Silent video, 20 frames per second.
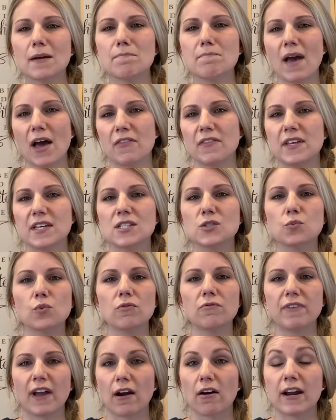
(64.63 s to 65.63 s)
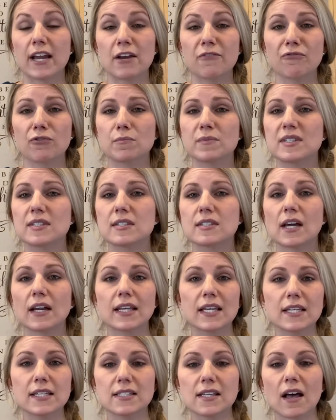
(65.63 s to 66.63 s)
methods will vary from
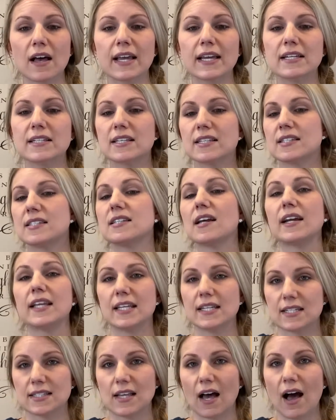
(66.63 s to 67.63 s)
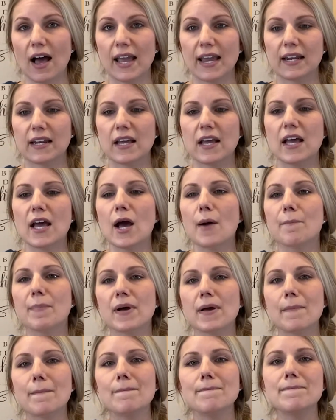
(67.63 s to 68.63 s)
study design to study design,
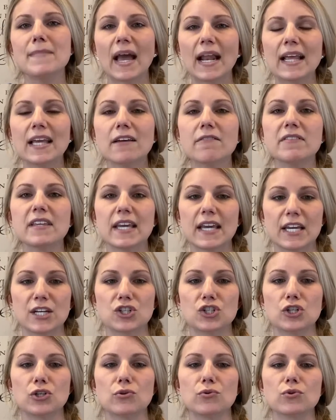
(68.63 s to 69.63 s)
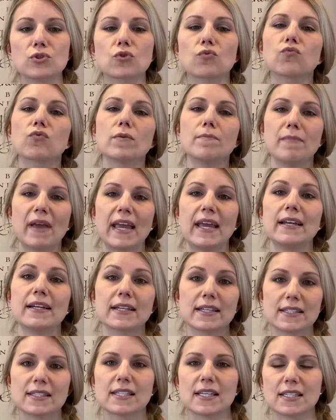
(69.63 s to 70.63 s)
but many of the issues remain
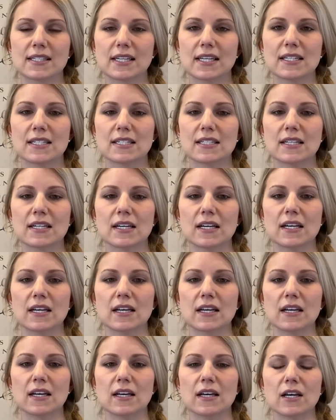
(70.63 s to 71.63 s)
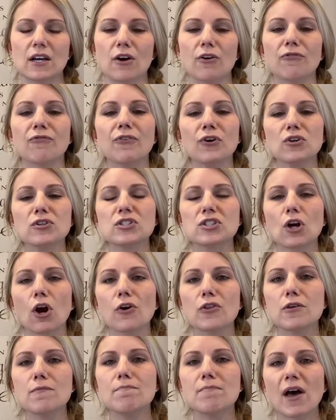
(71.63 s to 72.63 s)
consistent. First,
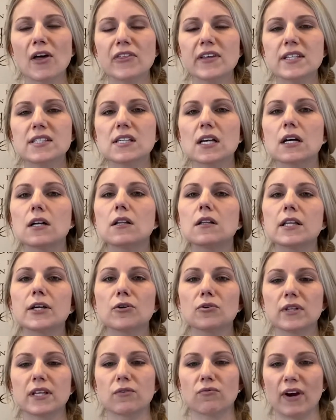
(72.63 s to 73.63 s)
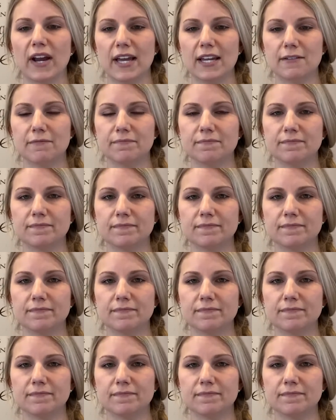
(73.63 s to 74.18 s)
are the methods clearly written?